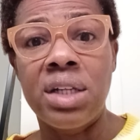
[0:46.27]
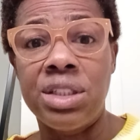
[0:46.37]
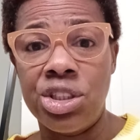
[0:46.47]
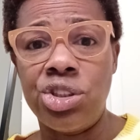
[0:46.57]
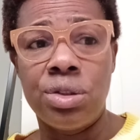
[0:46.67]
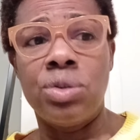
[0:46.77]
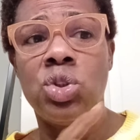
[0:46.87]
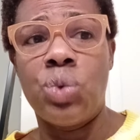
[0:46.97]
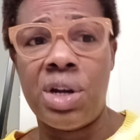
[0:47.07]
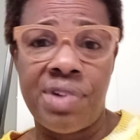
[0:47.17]
Additional
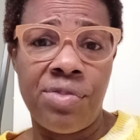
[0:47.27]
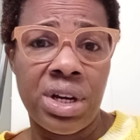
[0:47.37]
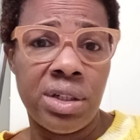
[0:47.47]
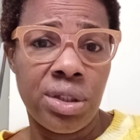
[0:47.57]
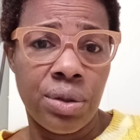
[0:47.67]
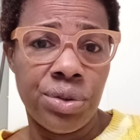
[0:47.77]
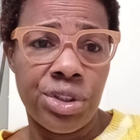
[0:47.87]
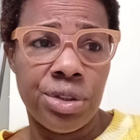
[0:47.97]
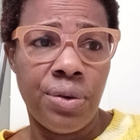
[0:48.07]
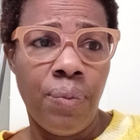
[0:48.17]
to what I've already
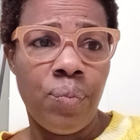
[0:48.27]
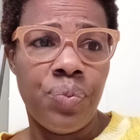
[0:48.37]
told you.